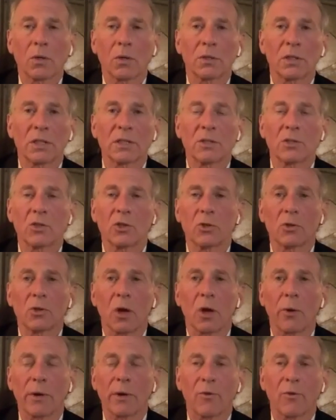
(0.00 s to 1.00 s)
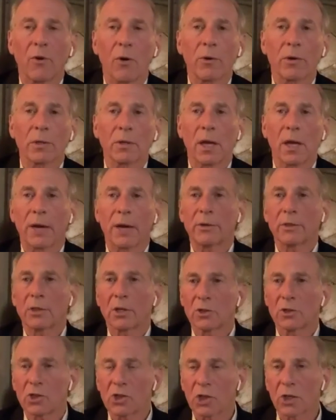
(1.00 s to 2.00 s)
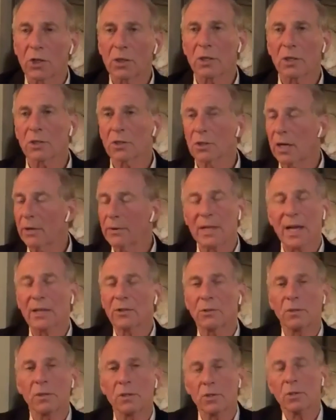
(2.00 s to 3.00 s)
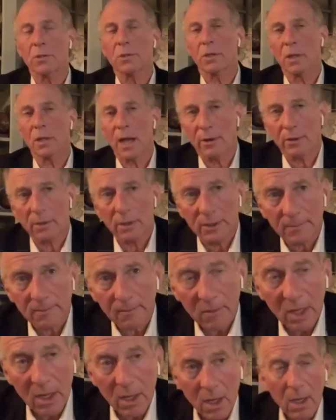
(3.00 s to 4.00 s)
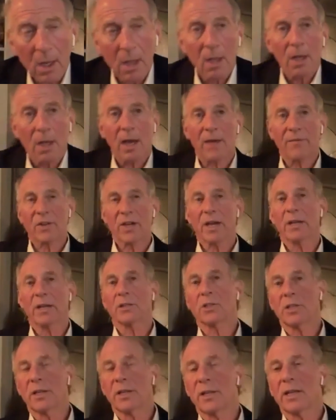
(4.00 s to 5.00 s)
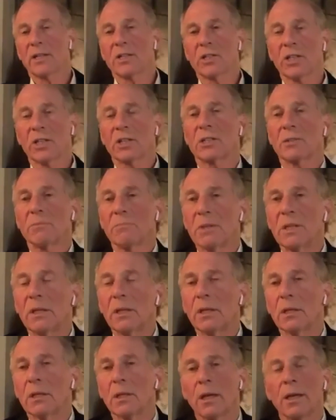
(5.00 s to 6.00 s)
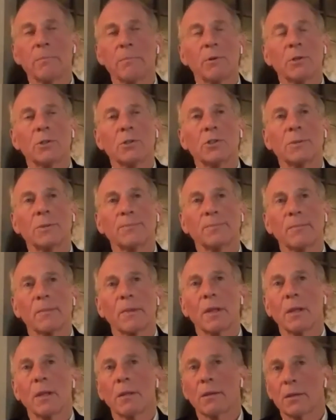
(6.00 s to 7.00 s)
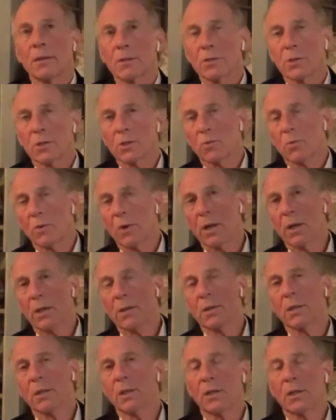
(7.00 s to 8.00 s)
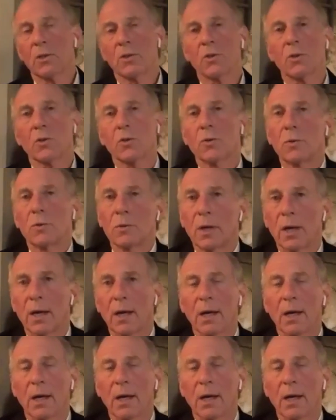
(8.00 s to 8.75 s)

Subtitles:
didn't do going forward. And I would concert this. I would not do this unilaterally. Afghanistan has 6 immediate neighbors. There's as well the EU,